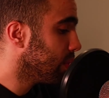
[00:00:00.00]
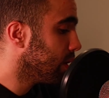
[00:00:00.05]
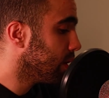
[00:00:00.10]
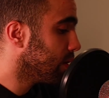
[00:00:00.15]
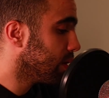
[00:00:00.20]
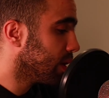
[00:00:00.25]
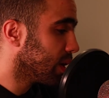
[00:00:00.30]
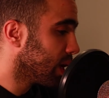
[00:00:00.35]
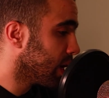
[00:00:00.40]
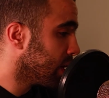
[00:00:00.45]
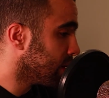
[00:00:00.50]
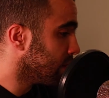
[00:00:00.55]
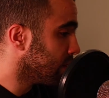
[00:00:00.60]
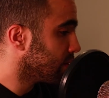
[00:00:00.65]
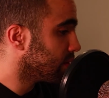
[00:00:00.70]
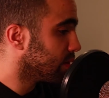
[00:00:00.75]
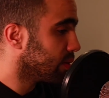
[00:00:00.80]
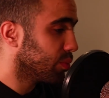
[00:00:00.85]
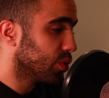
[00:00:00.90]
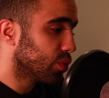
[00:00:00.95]
again, it's
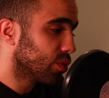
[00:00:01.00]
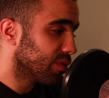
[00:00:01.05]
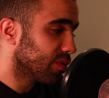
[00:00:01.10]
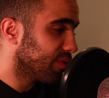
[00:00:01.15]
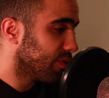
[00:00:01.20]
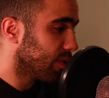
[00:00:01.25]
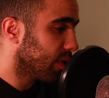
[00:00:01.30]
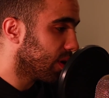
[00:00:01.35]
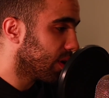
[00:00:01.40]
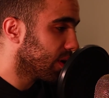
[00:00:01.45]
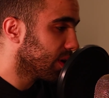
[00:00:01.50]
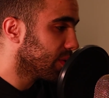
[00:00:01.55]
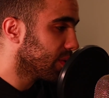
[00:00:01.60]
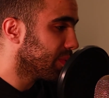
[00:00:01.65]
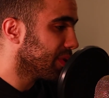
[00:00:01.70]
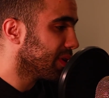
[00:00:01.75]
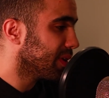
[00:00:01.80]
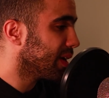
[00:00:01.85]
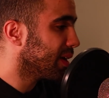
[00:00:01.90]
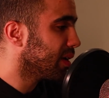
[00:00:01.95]
a beautiful art,
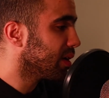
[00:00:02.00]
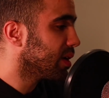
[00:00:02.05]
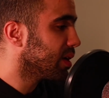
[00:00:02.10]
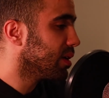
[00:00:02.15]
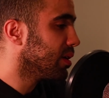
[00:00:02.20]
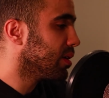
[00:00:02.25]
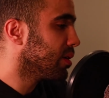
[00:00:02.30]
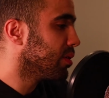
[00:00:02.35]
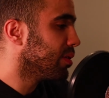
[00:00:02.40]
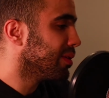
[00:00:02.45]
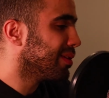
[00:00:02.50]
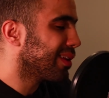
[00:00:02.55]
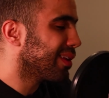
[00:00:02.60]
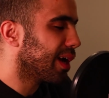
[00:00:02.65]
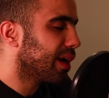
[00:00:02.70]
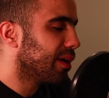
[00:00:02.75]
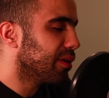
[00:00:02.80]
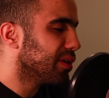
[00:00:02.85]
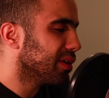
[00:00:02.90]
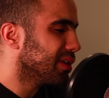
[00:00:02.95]
but dedicating your
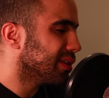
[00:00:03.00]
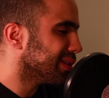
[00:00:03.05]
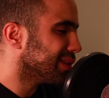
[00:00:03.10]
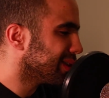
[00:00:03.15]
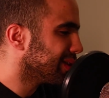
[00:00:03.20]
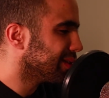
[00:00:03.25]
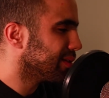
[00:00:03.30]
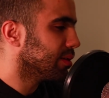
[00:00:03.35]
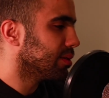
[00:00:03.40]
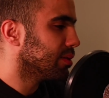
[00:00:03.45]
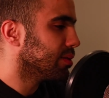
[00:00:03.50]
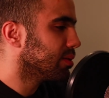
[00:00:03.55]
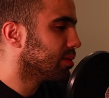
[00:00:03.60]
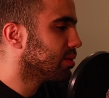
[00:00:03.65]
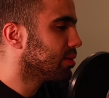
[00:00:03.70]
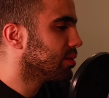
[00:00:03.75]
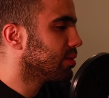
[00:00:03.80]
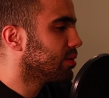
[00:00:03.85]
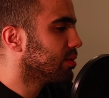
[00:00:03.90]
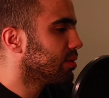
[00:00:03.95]
entire
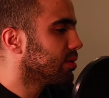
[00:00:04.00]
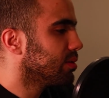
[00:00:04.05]
existence